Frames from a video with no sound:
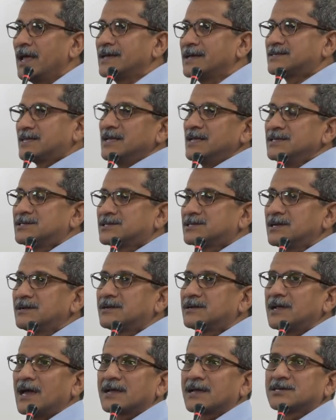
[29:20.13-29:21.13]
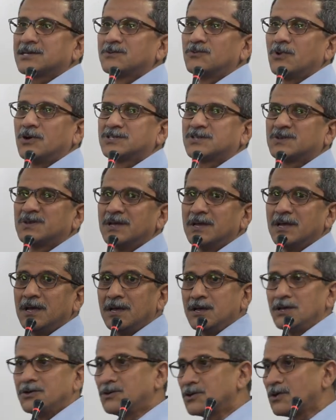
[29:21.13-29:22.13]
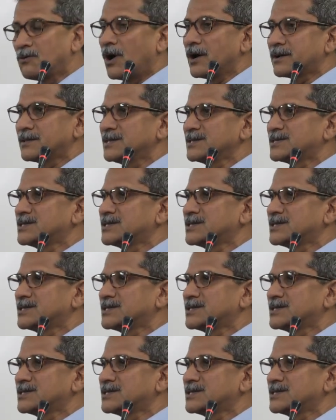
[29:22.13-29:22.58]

His instant reaction was, you know what,